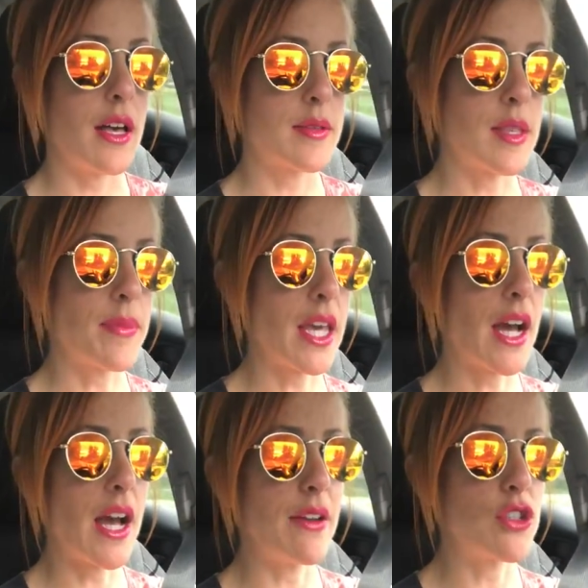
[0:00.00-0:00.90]
something
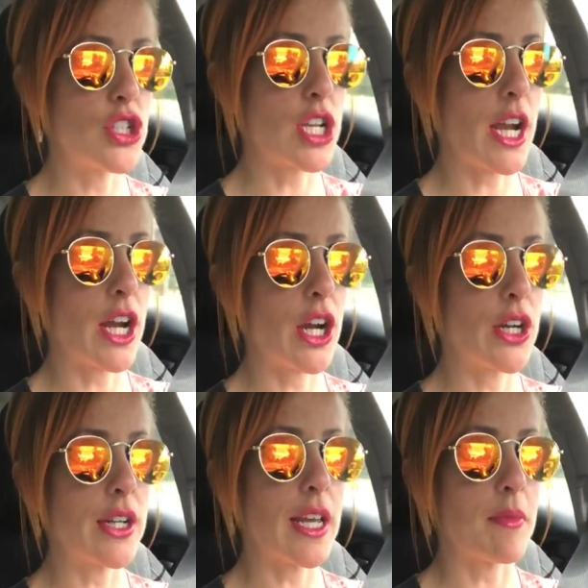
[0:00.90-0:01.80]
I've
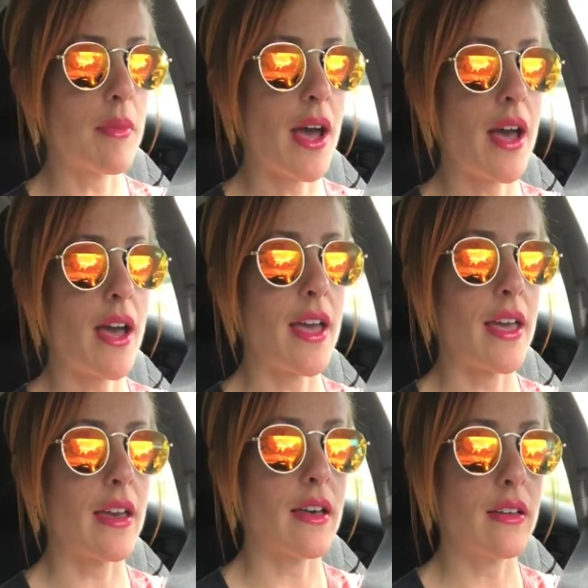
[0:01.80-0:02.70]
shared in
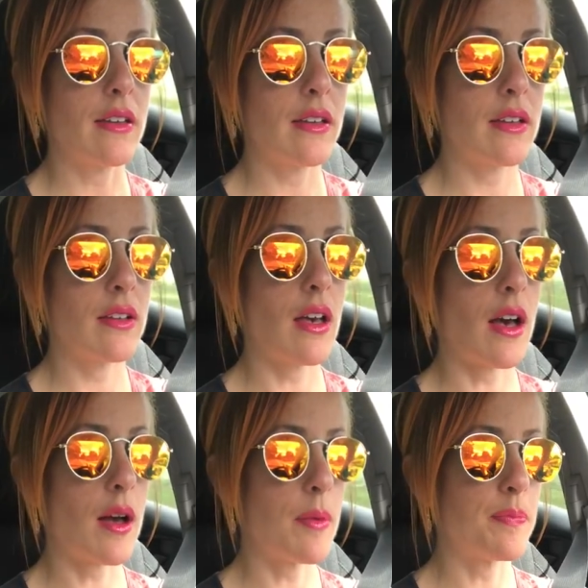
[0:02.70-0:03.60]
my
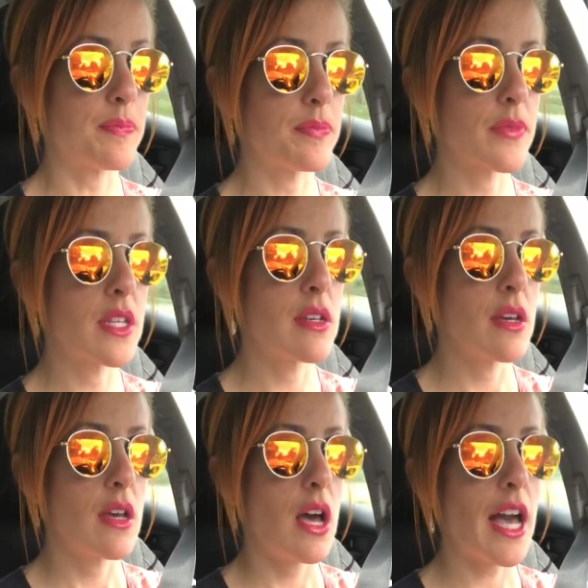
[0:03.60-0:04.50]

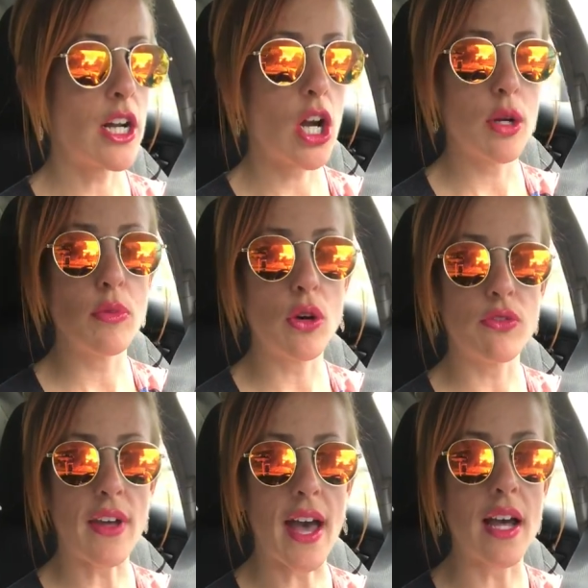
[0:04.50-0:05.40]
high carb, low
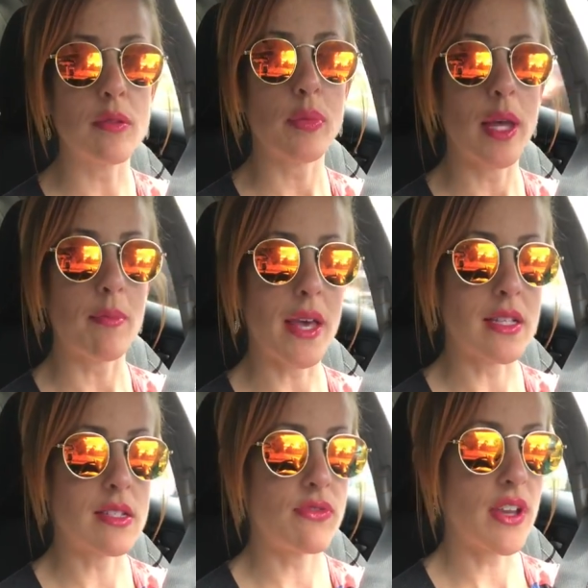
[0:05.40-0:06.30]
fat,
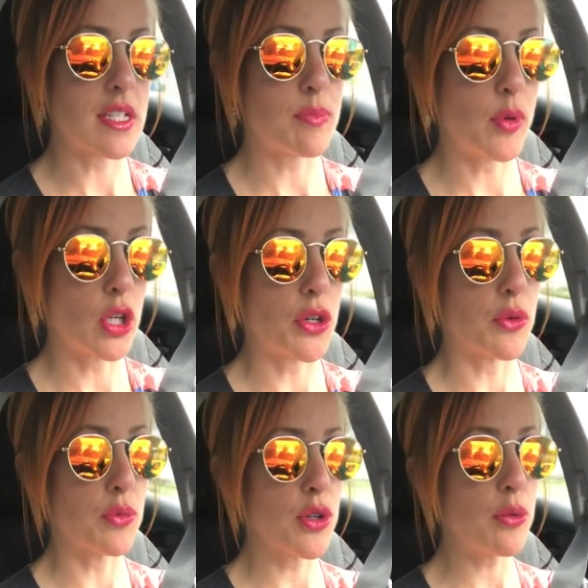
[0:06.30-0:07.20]
plant-based Facebook
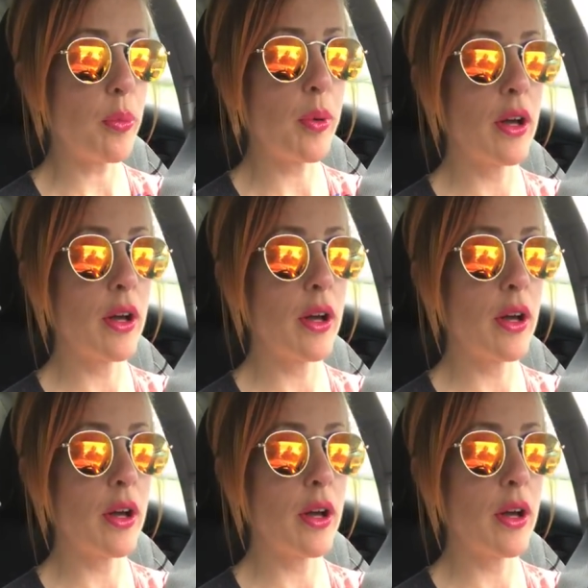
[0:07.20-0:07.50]
group.